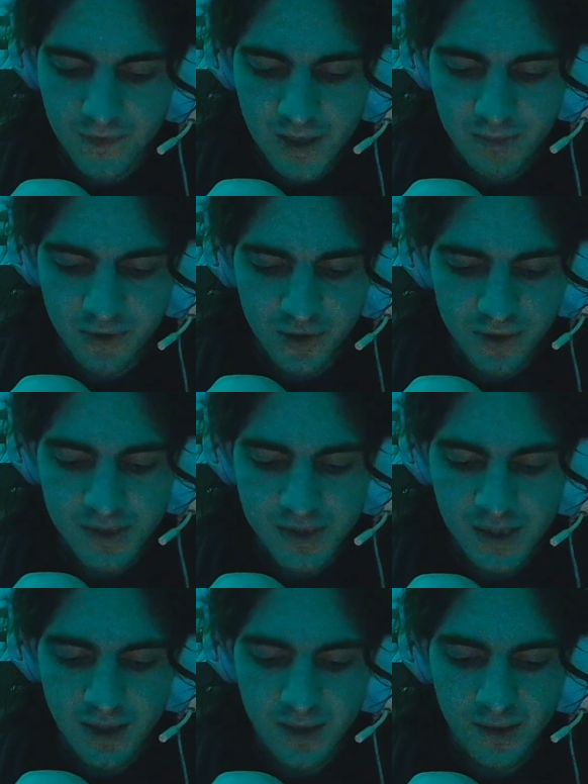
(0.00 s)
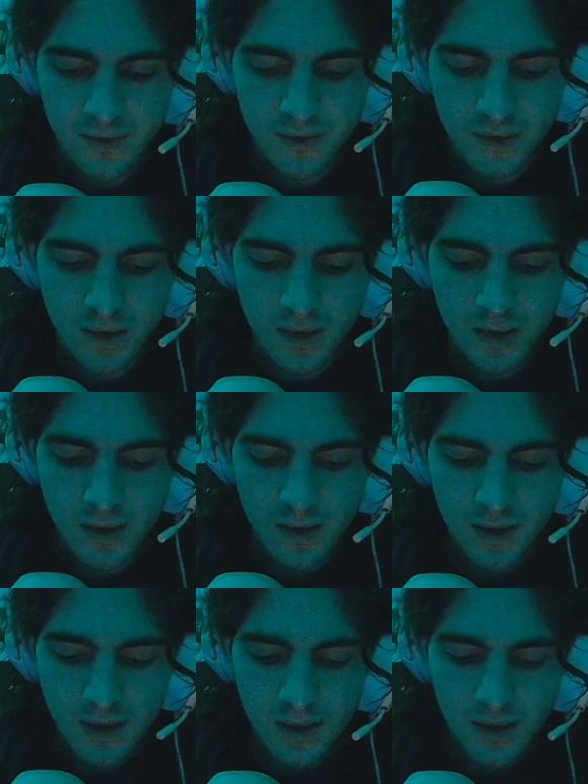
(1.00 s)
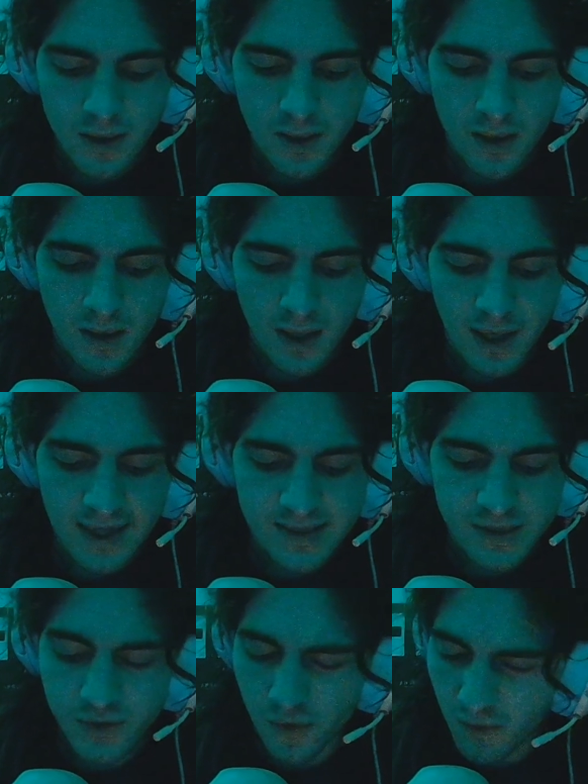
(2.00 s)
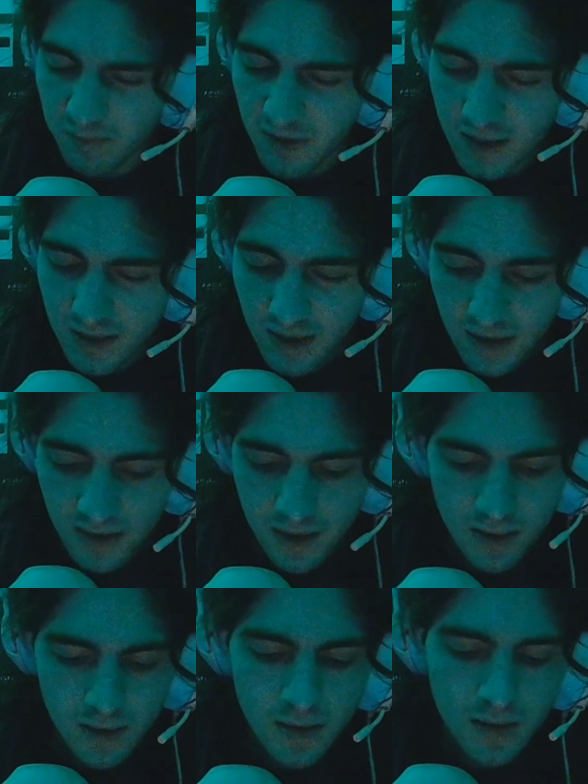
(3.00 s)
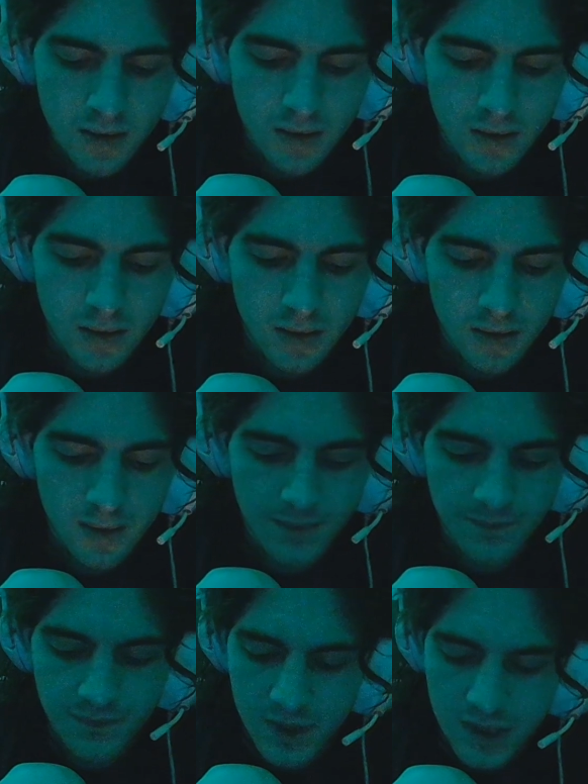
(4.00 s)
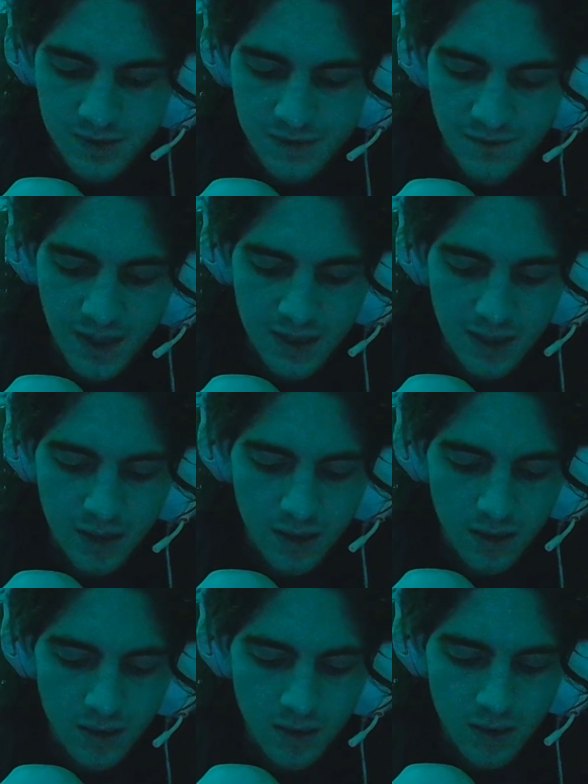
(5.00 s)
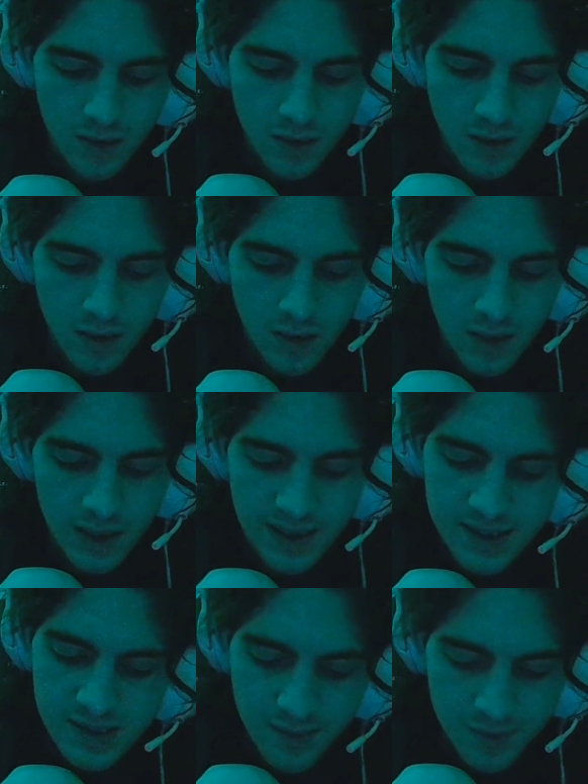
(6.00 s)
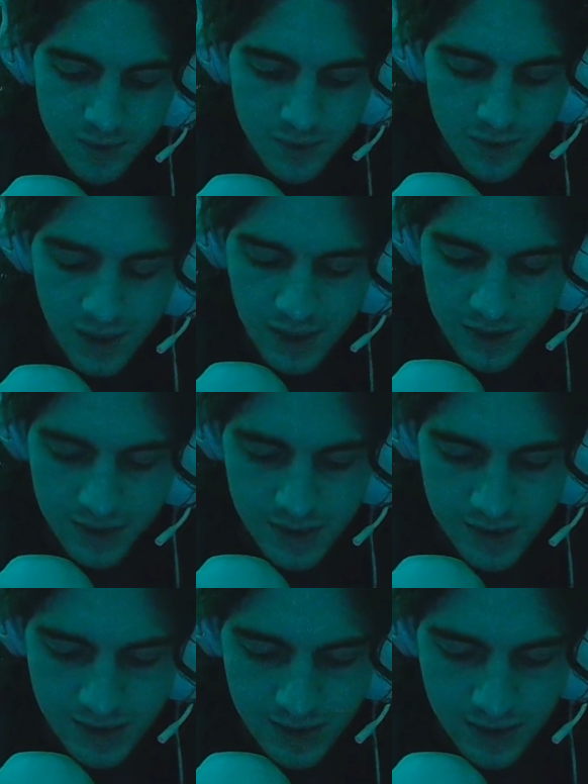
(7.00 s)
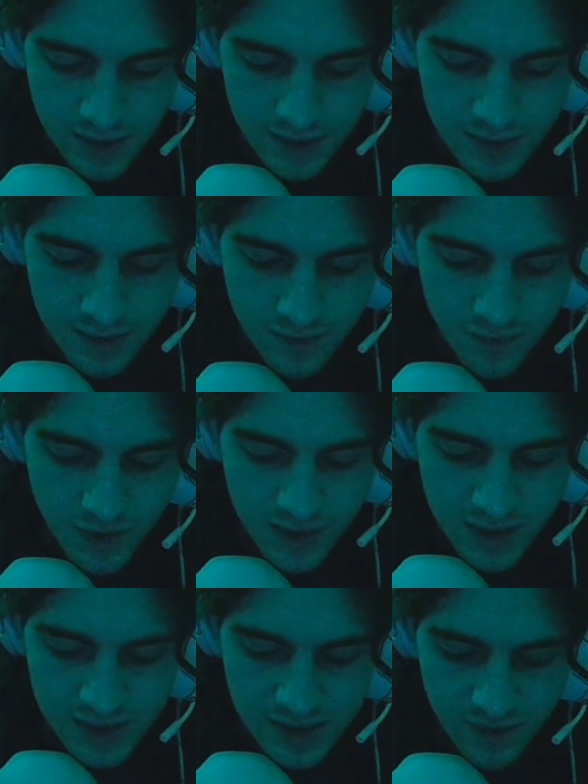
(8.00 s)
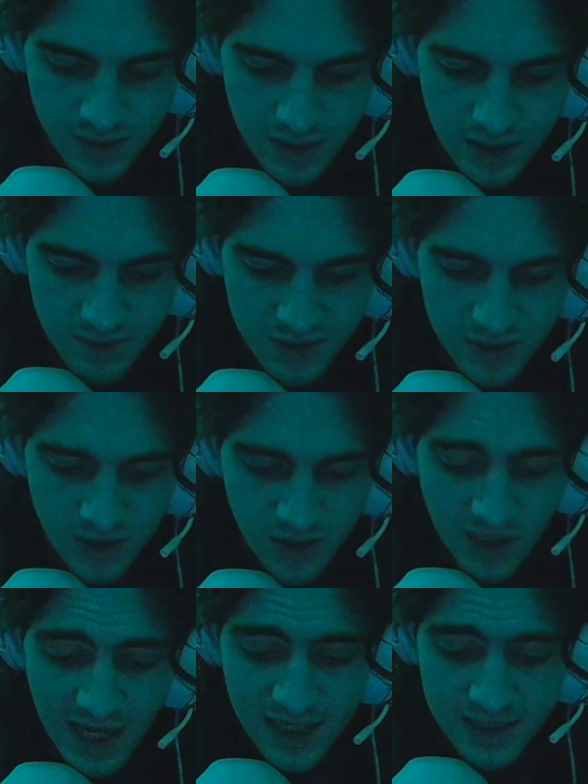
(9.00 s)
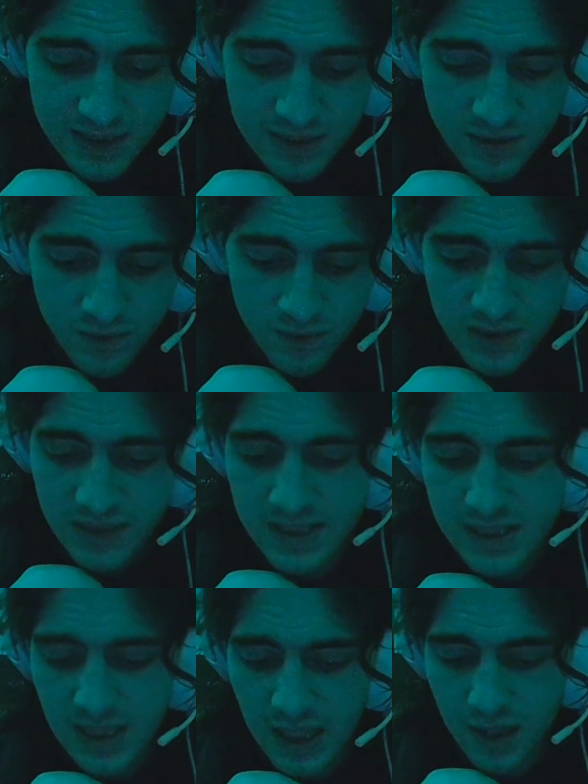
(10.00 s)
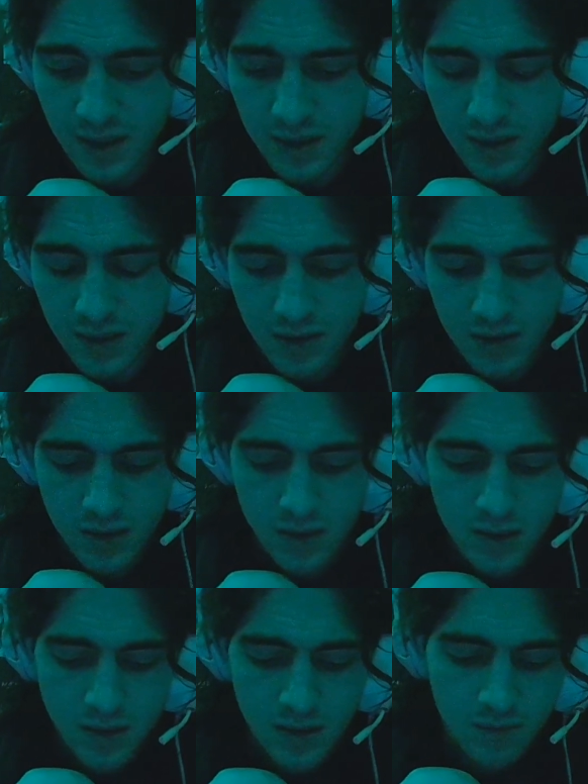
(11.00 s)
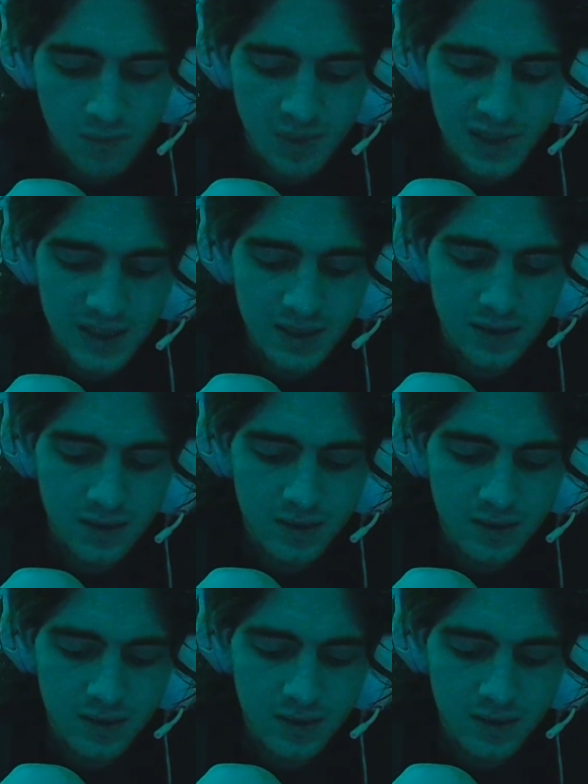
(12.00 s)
a couple years ago as Scorpion, I think. He was fine there. He gets a couple cool action scenes, I guess. Rina Sawayama, her acting really isn't that good, but